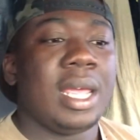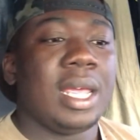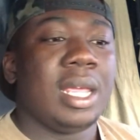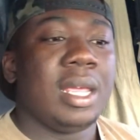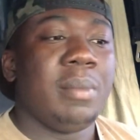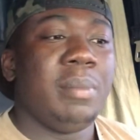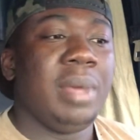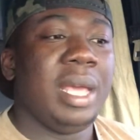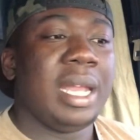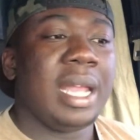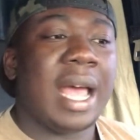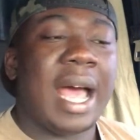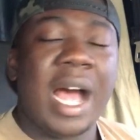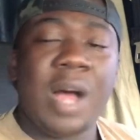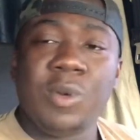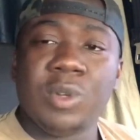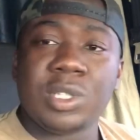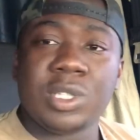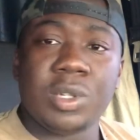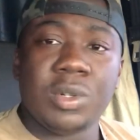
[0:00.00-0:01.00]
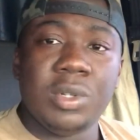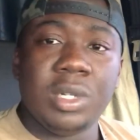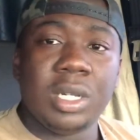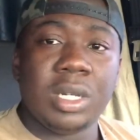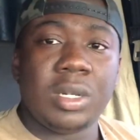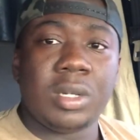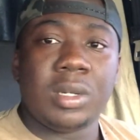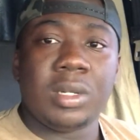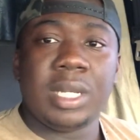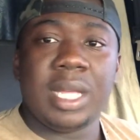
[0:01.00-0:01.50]
being that I was so
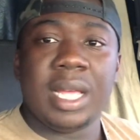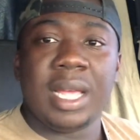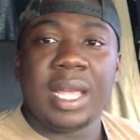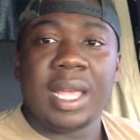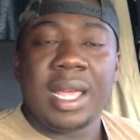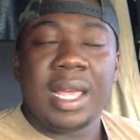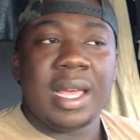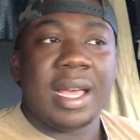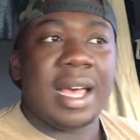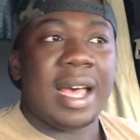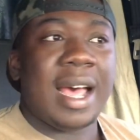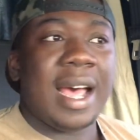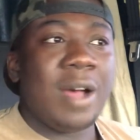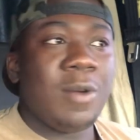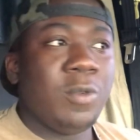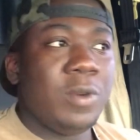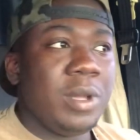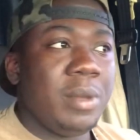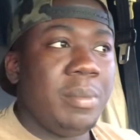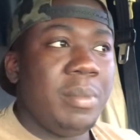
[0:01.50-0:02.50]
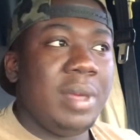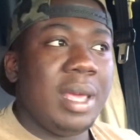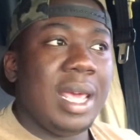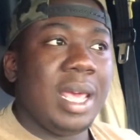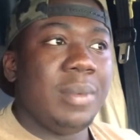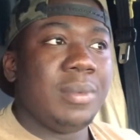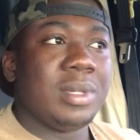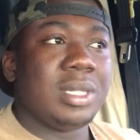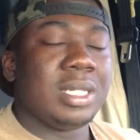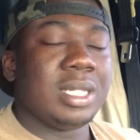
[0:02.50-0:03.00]
young that I wouldn't be
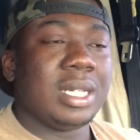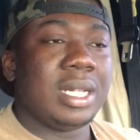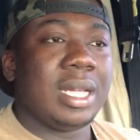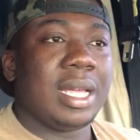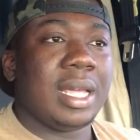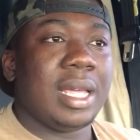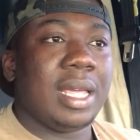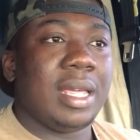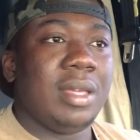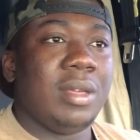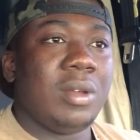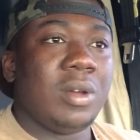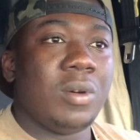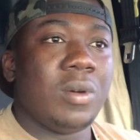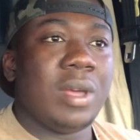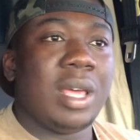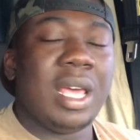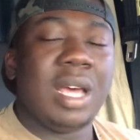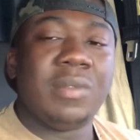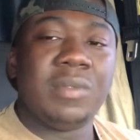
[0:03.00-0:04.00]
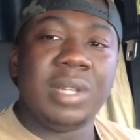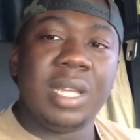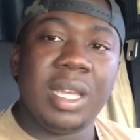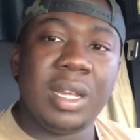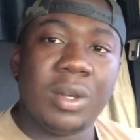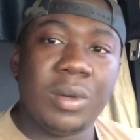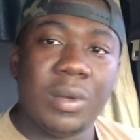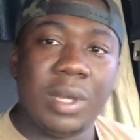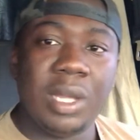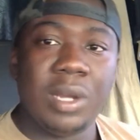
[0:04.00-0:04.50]
able to, you know, ever get
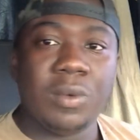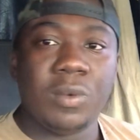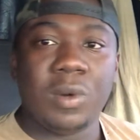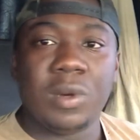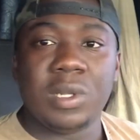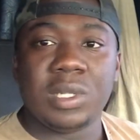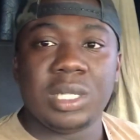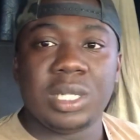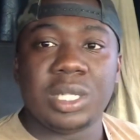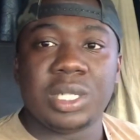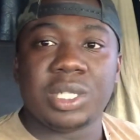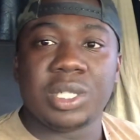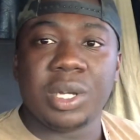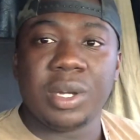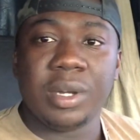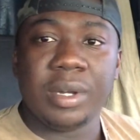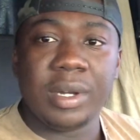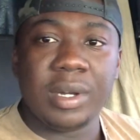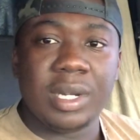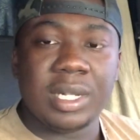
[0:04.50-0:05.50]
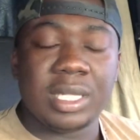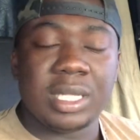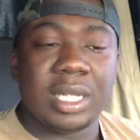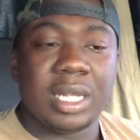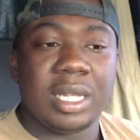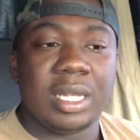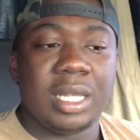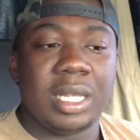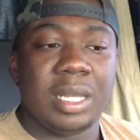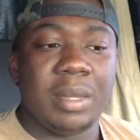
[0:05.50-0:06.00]
on anyone's insurance,
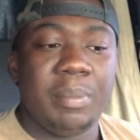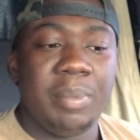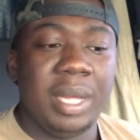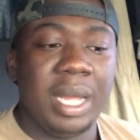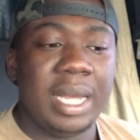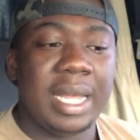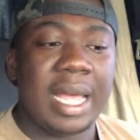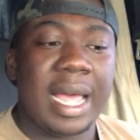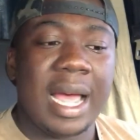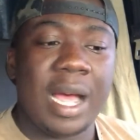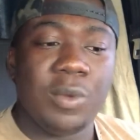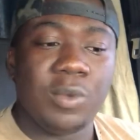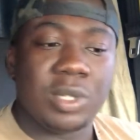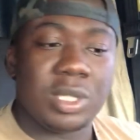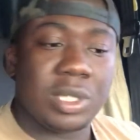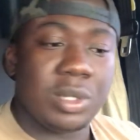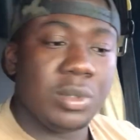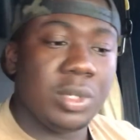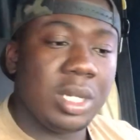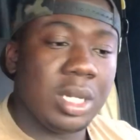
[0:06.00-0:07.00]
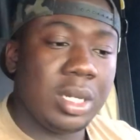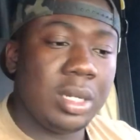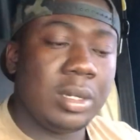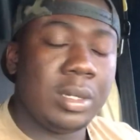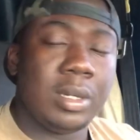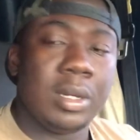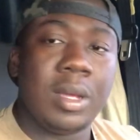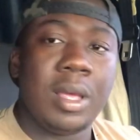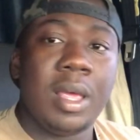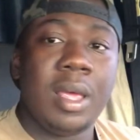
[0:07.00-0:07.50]
being that I was so
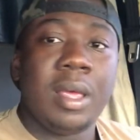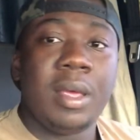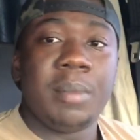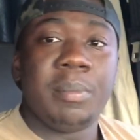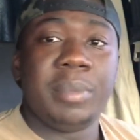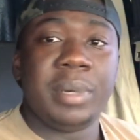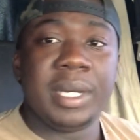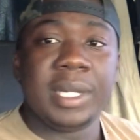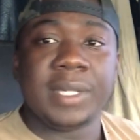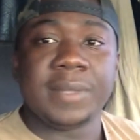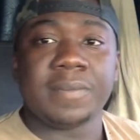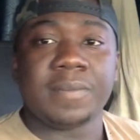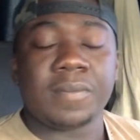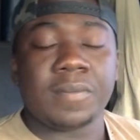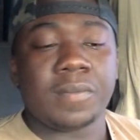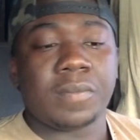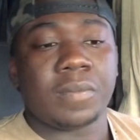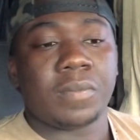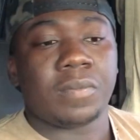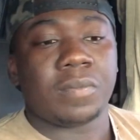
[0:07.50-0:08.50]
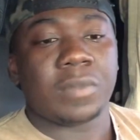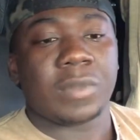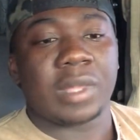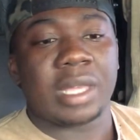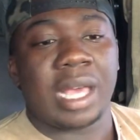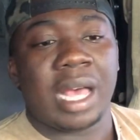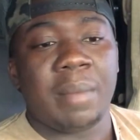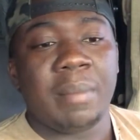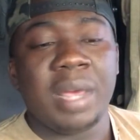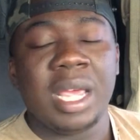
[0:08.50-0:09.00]
young. But
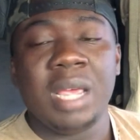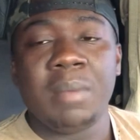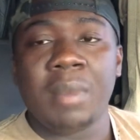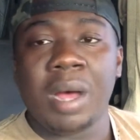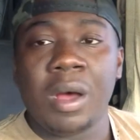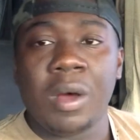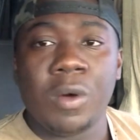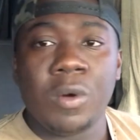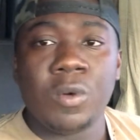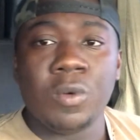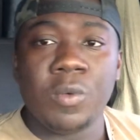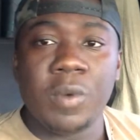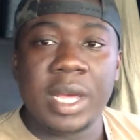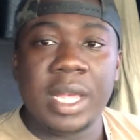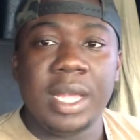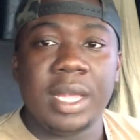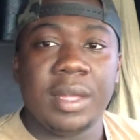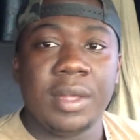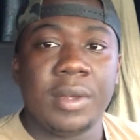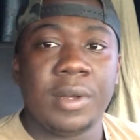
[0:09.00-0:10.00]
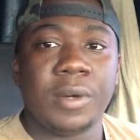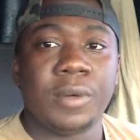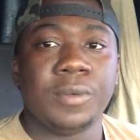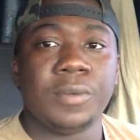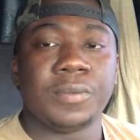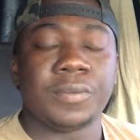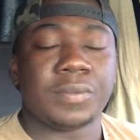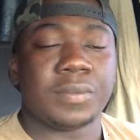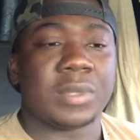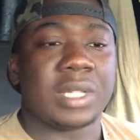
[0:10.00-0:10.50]
I made my own way, you know.
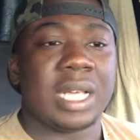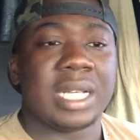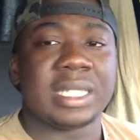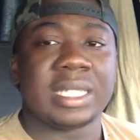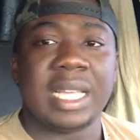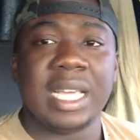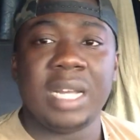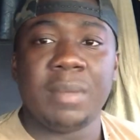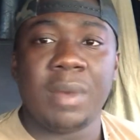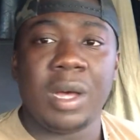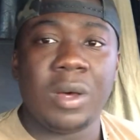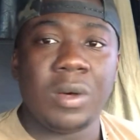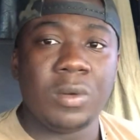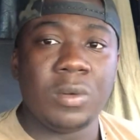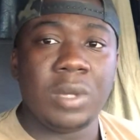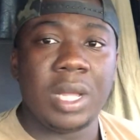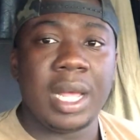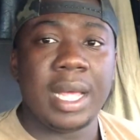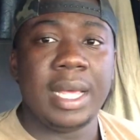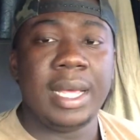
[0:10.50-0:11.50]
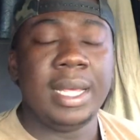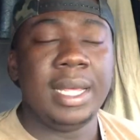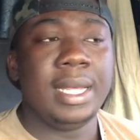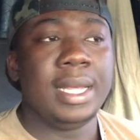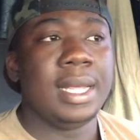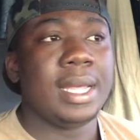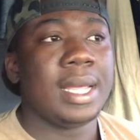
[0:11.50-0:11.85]
I stayed in my own lane.